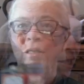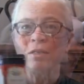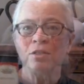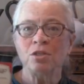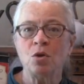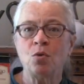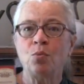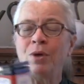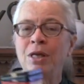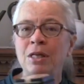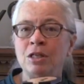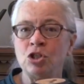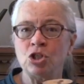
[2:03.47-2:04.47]
So
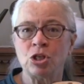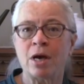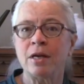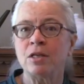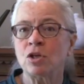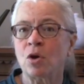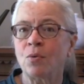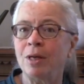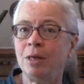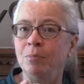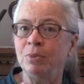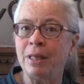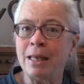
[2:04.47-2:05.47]
Reena's Chai is
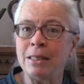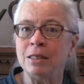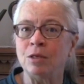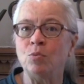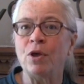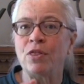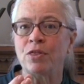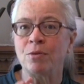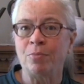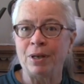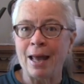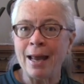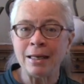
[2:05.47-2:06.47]
already blended with the
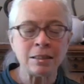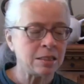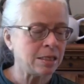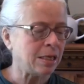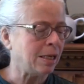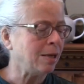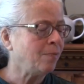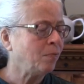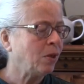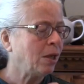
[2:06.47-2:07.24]
black tea,